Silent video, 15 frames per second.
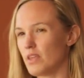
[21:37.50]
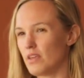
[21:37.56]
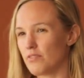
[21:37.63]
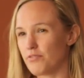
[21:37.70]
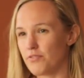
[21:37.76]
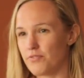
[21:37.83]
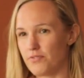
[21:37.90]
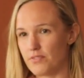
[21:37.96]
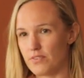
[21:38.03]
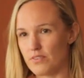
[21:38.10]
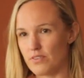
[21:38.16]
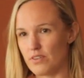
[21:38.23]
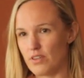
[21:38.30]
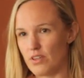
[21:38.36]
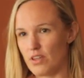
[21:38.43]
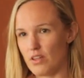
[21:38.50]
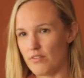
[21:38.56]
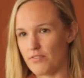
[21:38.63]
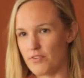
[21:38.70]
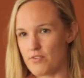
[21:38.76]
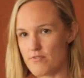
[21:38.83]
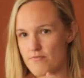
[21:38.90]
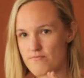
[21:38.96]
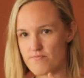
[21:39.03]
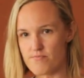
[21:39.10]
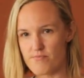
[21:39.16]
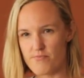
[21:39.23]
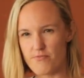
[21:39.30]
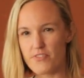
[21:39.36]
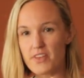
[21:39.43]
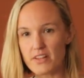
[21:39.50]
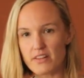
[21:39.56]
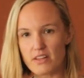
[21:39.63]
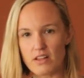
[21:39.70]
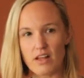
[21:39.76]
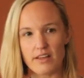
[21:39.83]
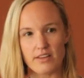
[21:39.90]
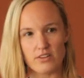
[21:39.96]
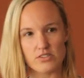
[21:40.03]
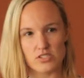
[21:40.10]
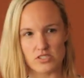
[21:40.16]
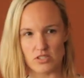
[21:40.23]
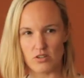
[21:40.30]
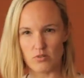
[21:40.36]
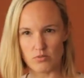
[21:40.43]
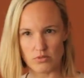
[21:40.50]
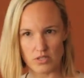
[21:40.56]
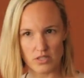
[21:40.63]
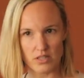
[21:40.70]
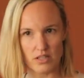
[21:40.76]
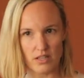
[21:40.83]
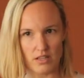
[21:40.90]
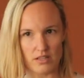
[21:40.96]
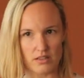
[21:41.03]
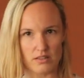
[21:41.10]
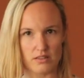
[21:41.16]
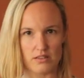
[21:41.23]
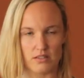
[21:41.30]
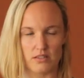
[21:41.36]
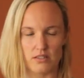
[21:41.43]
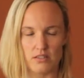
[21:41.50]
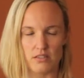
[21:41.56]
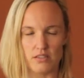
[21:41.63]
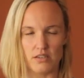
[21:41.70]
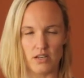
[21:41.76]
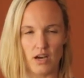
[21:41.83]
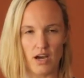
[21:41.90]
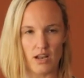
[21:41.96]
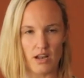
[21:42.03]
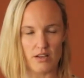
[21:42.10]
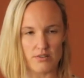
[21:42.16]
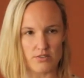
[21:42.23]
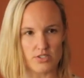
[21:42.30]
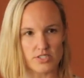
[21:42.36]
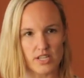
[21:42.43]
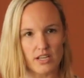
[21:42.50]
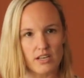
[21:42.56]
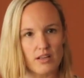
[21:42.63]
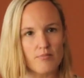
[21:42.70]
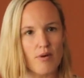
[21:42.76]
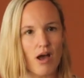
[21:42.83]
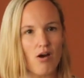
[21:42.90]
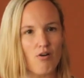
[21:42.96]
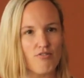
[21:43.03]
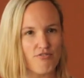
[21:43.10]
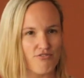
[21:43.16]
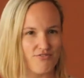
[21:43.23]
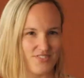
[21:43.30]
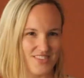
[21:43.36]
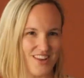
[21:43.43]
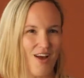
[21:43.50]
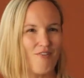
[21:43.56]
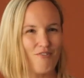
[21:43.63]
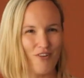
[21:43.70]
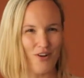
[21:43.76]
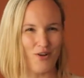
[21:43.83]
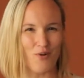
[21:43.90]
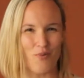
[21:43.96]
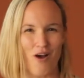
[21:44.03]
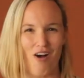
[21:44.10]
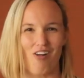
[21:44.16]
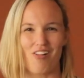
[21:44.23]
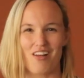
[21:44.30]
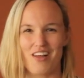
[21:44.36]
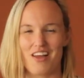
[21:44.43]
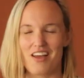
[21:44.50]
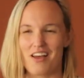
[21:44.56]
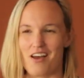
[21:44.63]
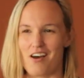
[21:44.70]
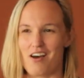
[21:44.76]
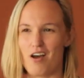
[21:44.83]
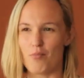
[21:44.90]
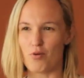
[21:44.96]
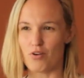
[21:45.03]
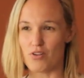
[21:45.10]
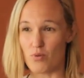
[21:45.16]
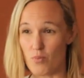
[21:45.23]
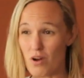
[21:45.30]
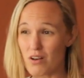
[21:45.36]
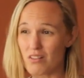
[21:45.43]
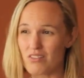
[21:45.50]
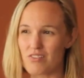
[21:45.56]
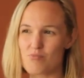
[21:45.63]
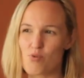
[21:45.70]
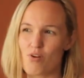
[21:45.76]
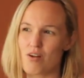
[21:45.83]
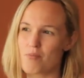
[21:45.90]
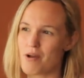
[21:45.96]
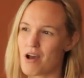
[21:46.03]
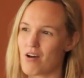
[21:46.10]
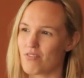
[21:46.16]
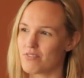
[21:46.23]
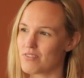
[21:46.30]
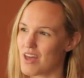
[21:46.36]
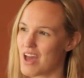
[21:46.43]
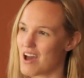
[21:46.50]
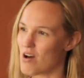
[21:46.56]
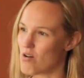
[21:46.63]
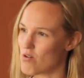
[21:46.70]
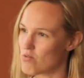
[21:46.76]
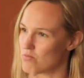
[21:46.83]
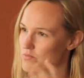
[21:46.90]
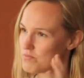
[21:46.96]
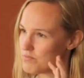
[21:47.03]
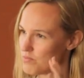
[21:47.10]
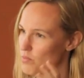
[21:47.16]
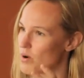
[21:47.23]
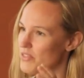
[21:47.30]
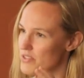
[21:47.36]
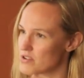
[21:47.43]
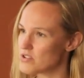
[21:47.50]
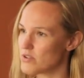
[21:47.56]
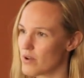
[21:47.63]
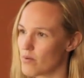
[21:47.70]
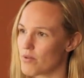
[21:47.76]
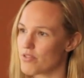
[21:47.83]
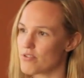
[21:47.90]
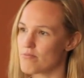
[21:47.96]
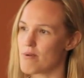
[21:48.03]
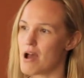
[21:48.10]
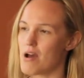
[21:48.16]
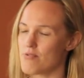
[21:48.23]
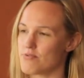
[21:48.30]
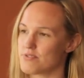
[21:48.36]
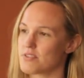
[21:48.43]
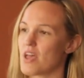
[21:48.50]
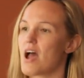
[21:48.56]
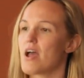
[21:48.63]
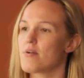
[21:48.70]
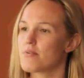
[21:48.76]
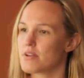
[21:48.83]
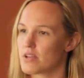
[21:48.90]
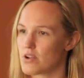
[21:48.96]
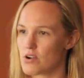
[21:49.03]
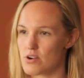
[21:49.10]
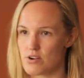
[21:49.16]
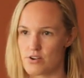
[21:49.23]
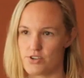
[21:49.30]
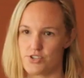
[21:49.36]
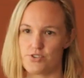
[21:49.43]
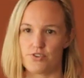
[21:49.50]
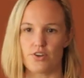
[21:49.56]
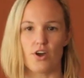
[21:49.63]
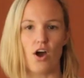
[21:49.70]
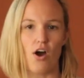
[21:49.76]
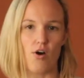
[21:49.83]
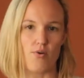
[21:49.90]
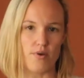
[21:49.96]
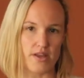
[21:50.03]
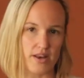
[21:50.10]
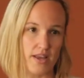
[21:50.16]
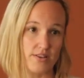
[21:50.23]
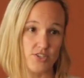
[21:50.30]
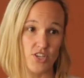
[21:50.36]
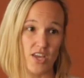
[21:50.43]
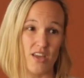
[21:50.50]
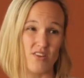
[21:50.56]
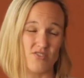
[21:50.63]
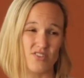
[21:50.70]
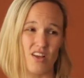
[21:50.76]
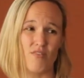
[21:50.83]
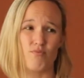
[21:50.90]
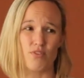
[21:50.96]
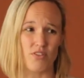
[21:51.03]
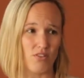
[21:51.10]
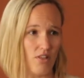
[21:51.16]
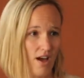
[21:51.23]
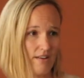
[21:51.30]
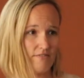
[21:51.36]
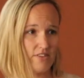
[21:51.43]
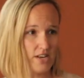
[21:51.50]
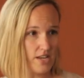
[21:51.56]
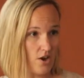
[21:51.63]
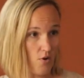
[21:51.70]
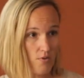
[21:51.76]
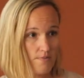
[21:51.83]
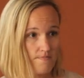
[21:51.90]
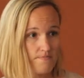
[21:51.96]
If you're feeling like you're still really not understanding mouth stuff very well, or you want to learn more about what they're doing with their mouths, I would encourage you to go and educate yourself with a lot of video.